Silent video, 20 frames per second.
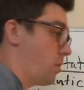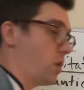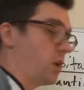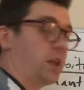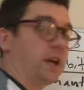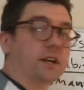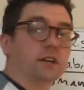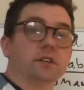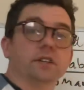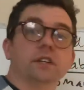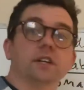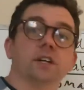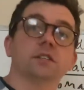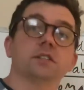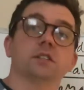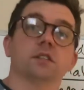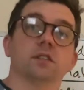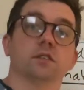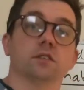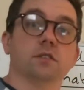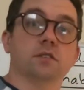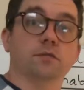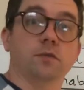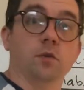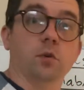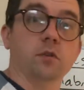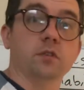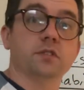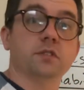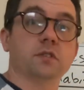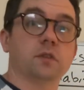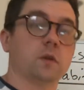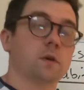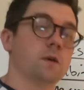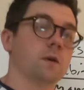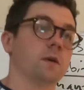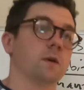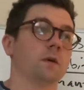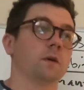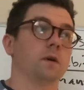likely to get divorced.
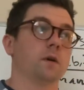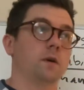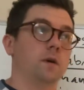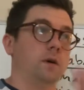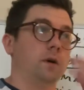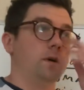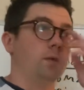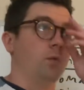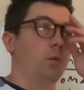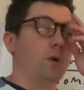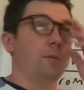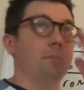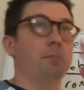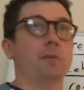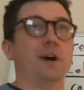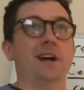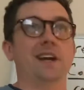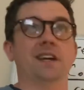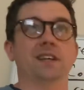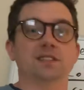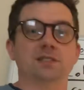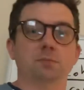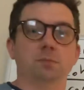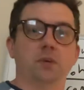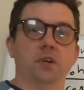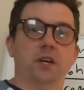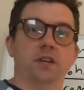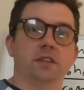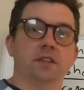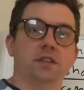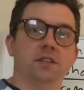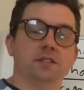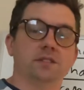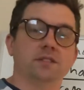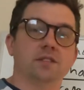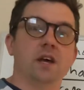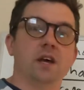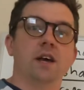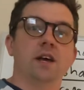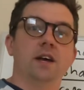What might explain
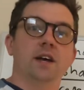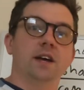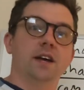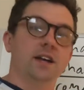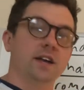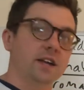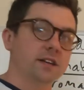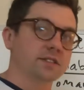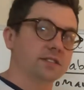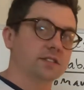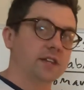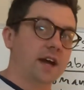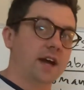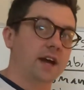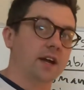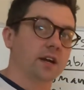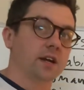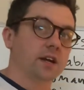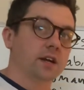this is that